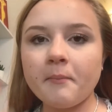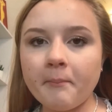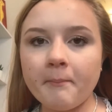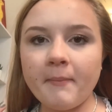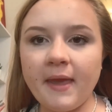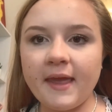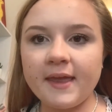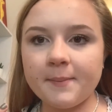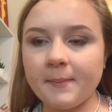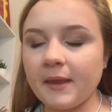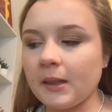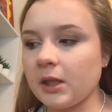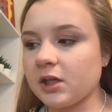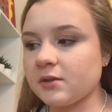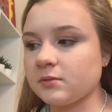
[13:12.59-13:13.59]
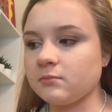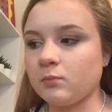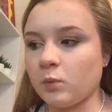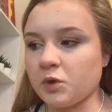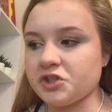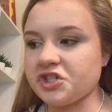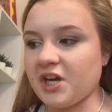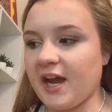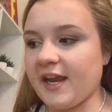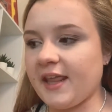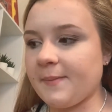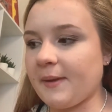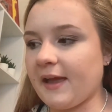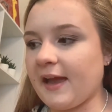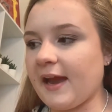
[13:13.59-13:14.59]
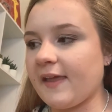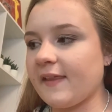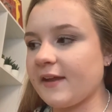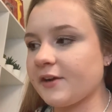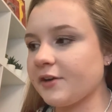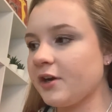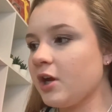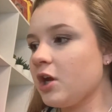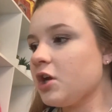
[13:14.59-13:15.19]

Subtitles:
make me look more shiny by highlighter.